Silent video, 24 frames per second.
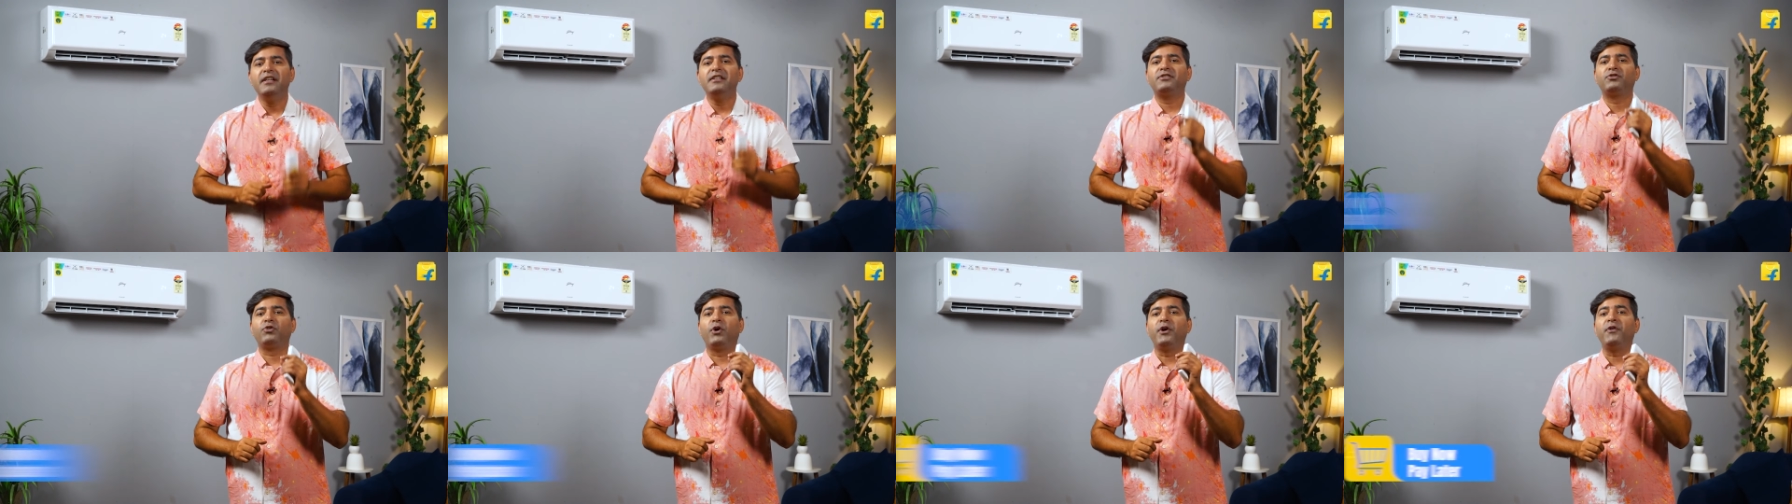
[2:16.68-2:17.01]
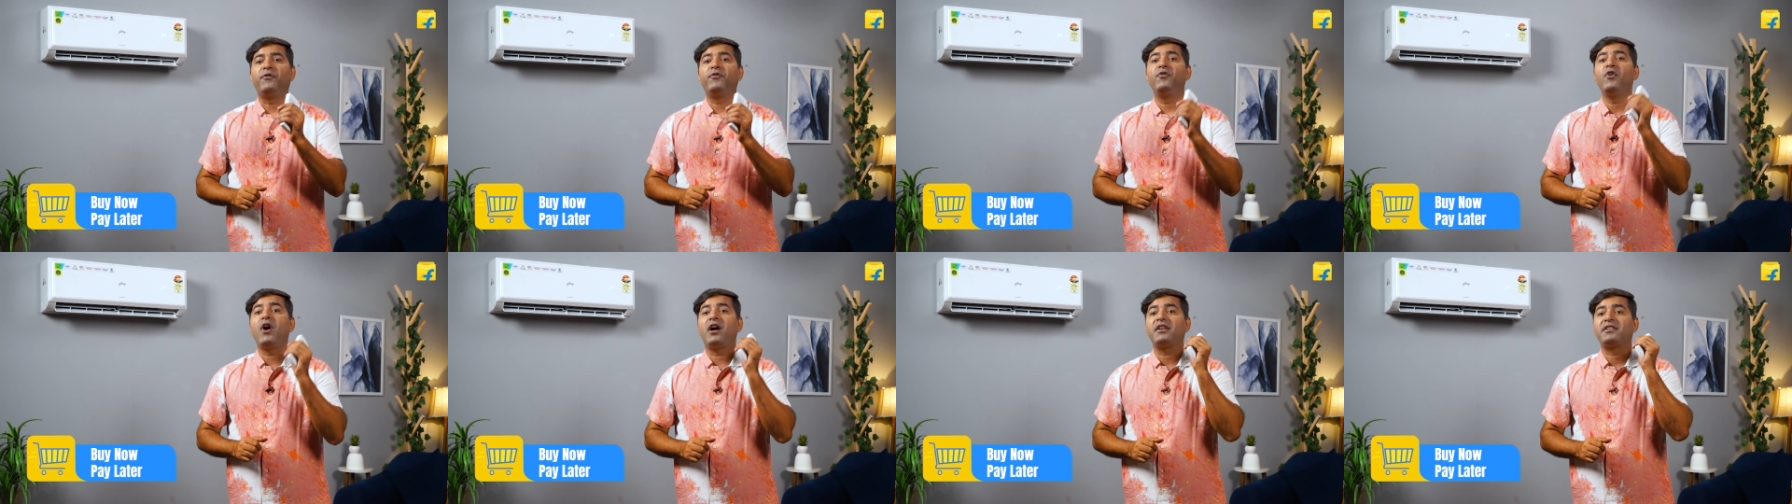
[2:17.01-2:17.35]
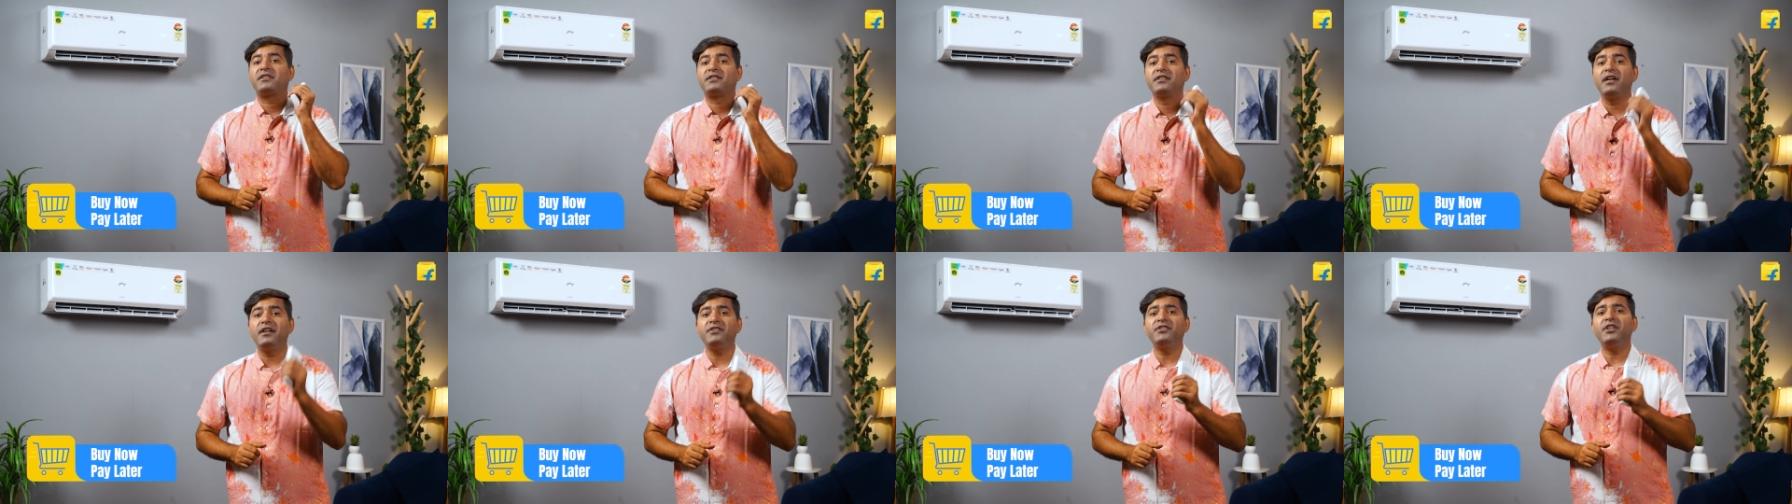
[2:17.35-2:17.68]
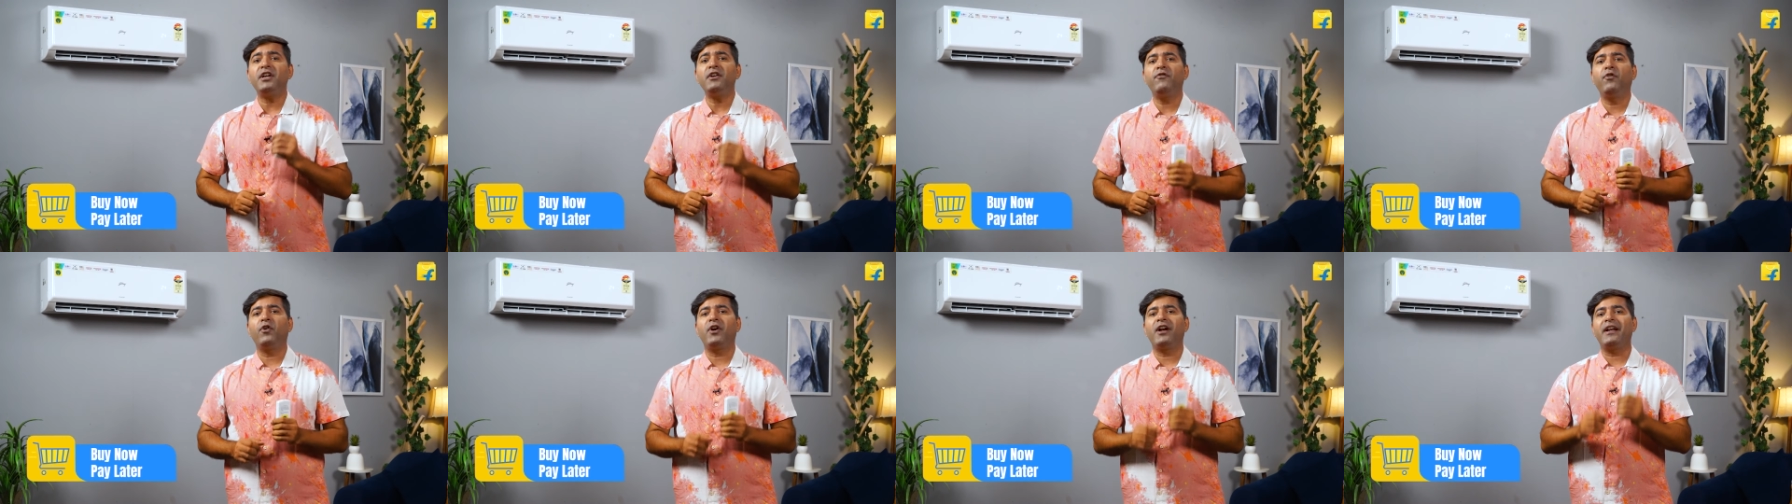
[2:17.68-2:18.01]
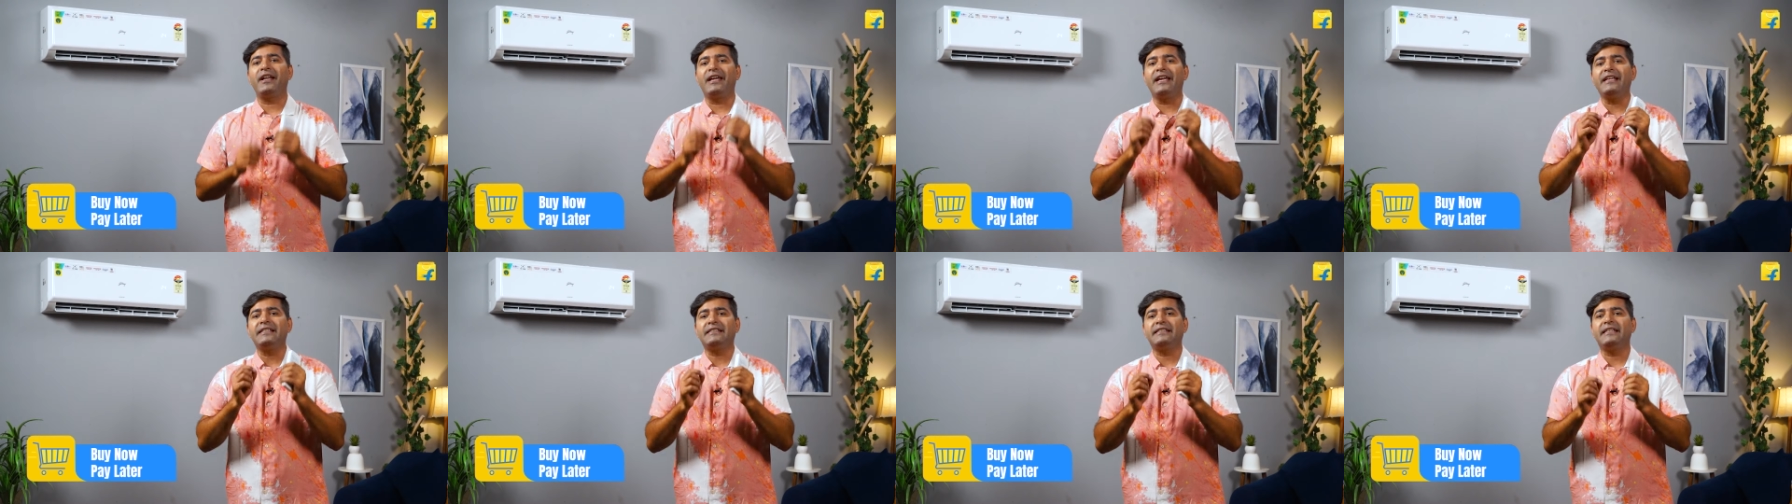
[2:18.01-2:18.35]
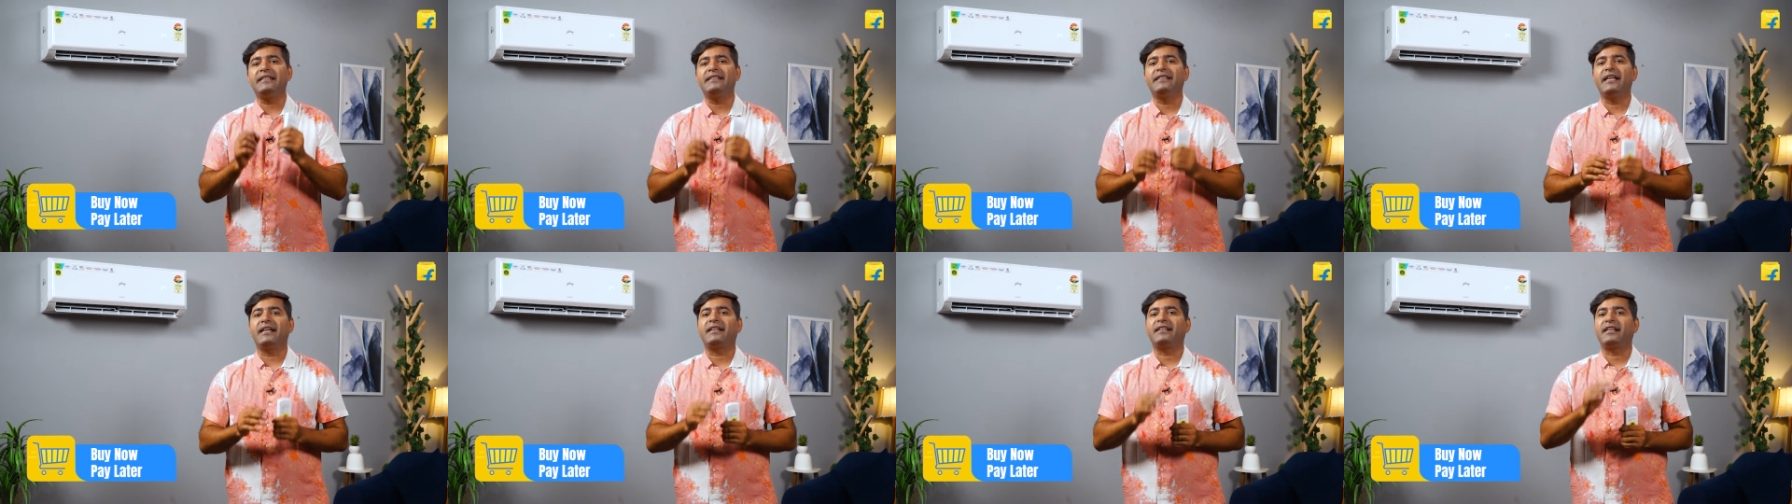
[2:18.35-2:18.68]
So if you are searching for an AC
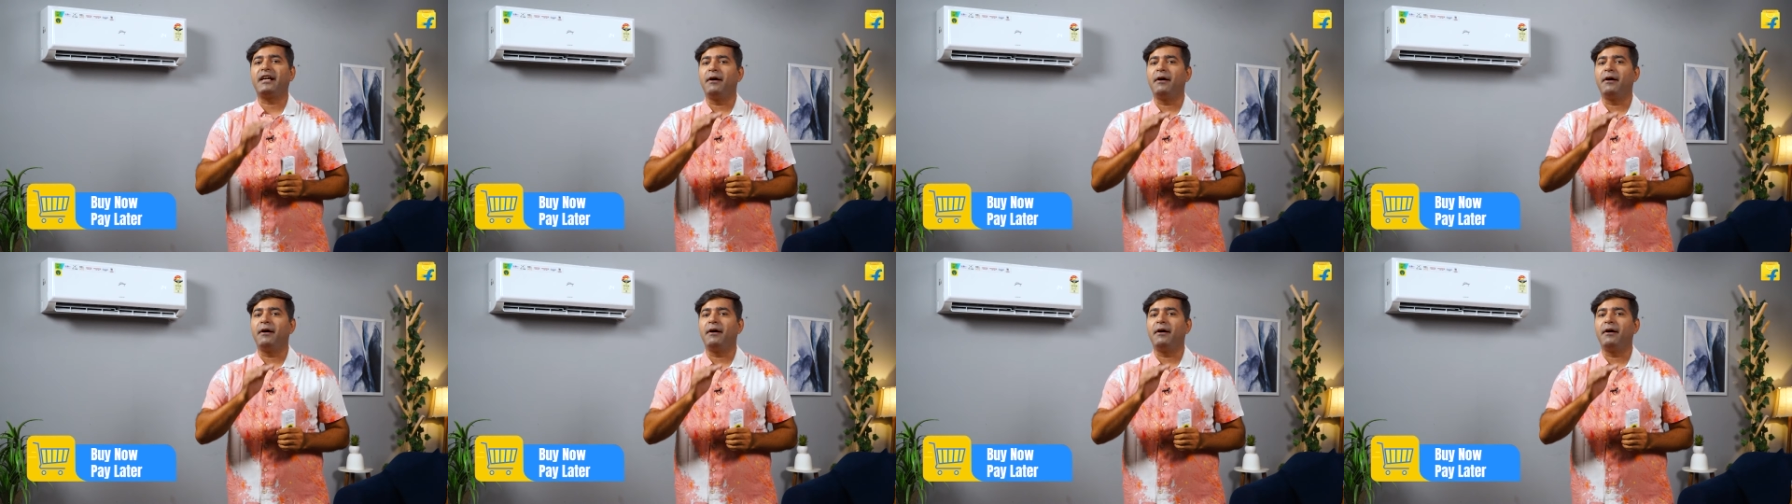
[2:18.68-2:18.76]
that